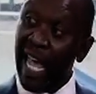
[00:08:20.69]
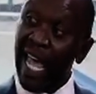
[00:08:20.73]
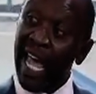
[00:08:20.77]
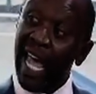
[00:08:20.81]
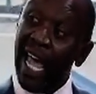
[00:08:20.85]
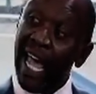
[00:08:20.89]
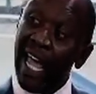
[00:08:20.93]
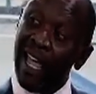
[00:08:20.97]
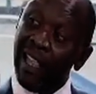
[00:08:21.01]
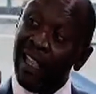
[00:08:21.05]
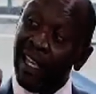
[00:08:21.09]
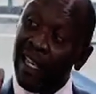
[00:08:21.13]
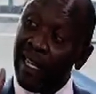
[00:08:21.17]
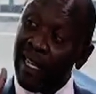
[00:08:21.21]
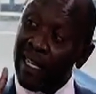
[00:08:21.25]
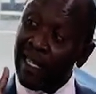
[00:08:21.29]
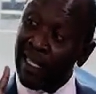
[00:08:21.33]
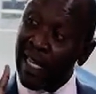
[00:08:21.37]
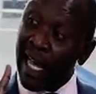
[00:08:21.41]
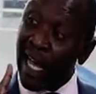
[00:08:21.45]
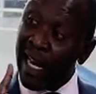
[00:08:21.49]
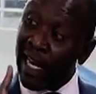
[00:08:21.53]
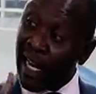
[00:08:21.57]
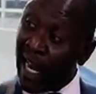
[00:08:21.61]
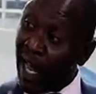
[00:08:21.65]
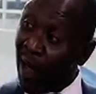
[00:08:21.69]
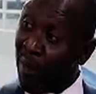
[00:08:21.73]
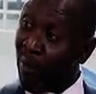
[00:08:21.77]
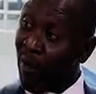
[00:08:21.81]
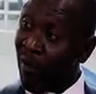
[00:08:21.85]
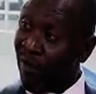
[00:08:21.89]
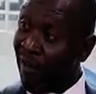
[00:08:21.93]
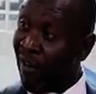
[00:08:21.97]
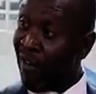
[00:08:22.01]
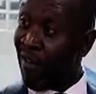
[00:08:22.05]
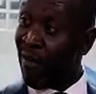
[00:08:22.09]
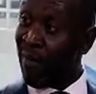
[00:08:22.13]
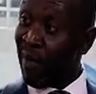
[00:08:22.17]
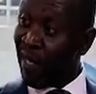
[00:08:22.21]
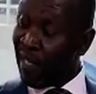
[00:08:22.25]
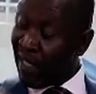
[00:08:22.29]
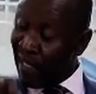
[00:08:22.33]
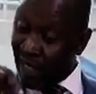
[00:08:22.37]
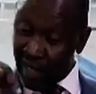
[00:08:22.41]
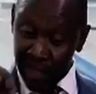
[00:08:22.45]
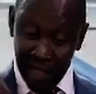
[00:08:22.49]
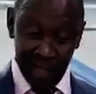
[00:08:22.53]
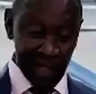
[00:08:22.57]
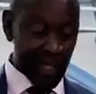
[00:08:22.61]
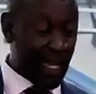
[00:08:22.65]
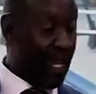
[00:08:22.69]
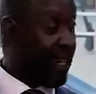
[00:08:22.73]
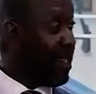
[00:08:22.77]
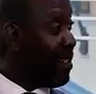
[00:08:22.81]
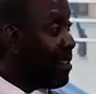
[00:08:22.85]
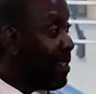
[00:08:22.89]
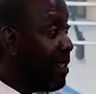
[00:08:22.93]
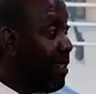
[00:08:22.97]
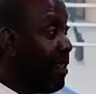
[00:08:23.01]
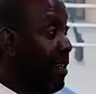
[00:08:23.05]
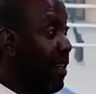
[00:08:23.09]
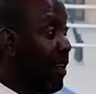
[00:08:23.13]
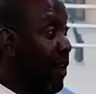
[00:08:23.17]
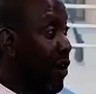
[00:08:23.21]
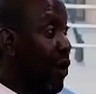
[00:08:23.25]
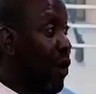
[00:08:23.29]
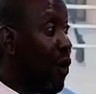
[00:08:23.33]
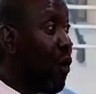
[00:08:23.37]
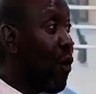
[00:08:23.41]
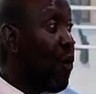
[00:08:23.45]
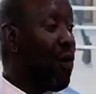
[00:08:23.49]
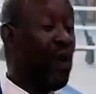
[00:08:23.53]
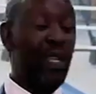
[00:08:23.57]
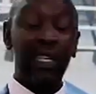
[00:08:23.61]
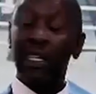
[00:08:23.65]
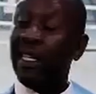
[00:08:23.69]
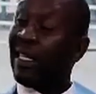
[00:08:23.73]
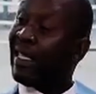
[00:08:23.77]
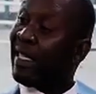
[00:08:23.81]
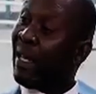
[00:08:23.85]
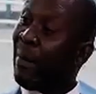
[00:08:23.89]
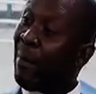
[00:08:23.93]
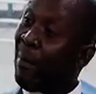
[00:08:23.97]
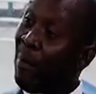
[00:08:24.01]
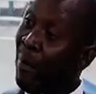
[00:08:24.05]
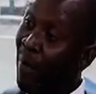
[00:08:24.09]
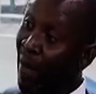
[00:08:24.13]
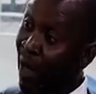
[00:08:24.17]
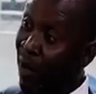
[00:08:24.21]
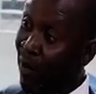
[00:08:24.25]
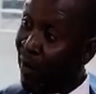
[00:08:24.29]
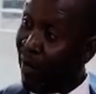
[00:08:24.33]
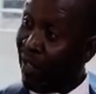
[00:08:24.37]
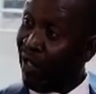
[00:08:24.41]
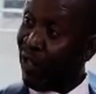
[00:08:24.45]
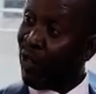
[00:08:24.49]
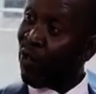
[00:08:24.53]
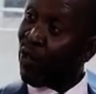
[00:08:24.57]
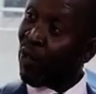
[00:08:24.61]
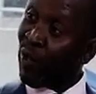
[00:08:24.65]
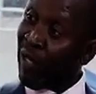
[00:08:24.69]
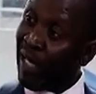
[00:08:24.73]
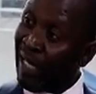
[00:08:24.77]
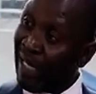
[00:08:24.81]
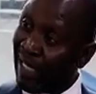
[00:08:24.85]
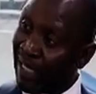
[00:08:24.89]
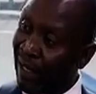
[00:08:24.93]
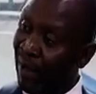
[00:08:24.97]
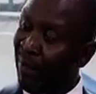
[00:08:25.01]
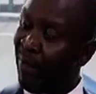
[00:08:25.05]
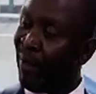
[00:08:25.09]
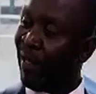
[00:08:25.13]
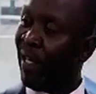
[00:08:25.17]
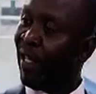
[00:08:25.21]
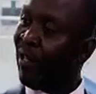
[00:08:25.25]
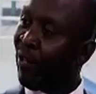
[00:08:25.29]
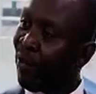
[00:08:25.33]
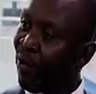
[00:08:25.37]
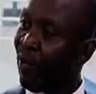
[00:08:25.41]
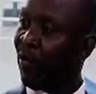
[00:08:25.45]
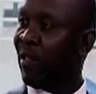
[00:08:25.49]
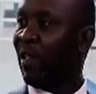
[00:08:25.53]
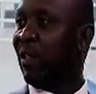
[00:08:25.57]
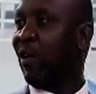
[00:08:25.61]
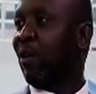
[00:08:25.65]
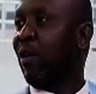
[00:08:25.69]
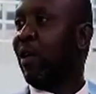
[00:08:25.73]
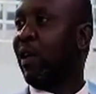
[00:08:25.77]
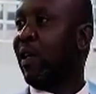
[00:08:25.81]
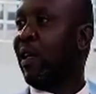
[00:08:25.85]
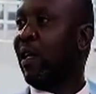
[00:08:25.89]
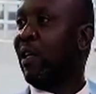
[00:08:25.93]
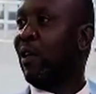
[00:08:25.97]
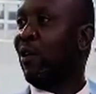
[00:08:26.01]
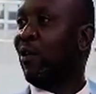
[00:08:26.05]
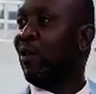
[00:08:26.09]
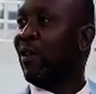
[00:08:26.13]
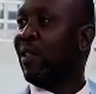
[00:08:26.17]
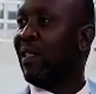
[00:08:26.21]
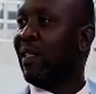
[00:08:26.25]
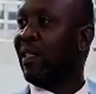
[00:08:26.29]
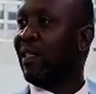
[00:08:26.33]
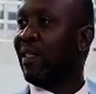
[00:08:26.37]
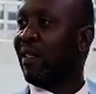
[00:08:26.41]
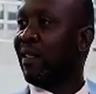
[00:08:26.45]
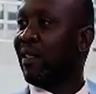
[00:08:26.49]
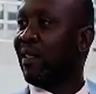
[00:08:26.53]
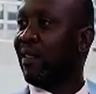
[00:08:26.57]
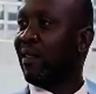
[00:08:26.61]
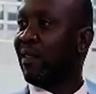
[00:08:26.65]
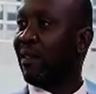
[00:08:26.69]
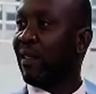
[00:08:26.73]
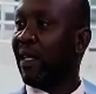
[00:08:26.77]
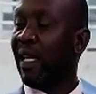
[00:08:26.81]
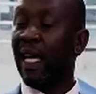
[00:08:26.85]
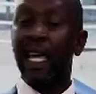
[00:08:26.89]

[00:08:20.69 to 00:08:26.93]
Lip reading: And there is an arm of government in this country which is empowered to interpret those inconsistencies.